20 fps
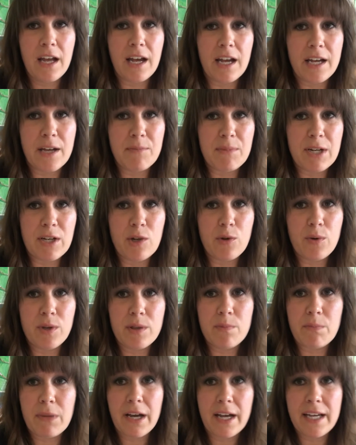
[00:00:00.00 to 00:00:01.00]
I know
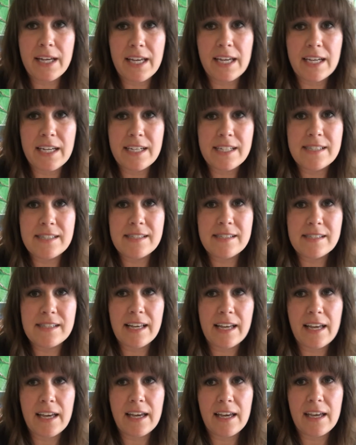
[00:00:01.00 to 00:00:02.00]
with my kids,
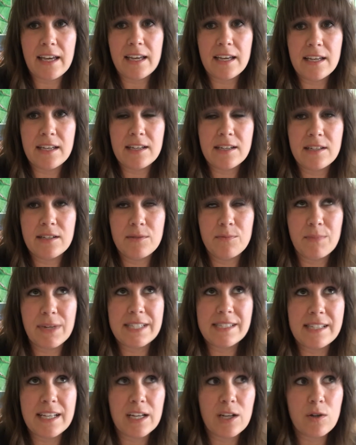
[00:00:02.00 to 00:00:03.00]

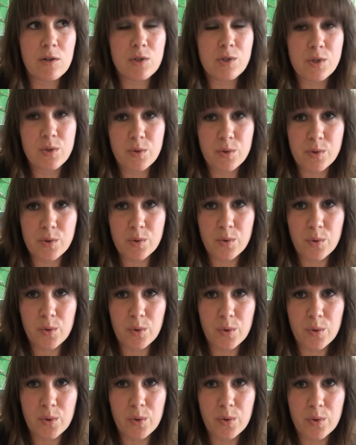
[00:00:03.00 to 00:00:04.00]
my son goes to a
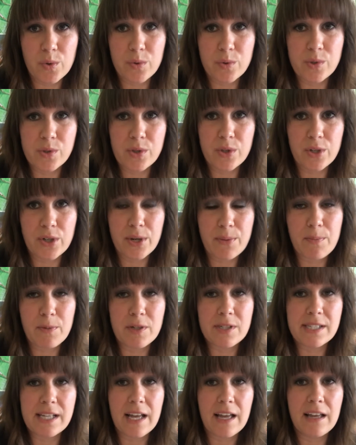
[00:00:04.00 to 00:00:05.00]
school who's
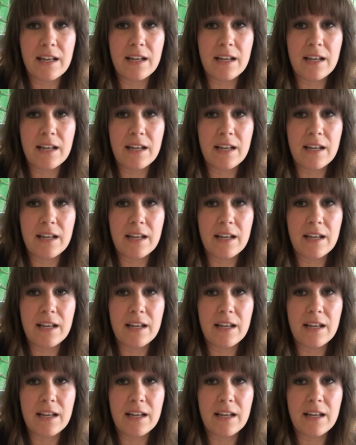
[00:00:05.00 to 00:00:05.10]
30%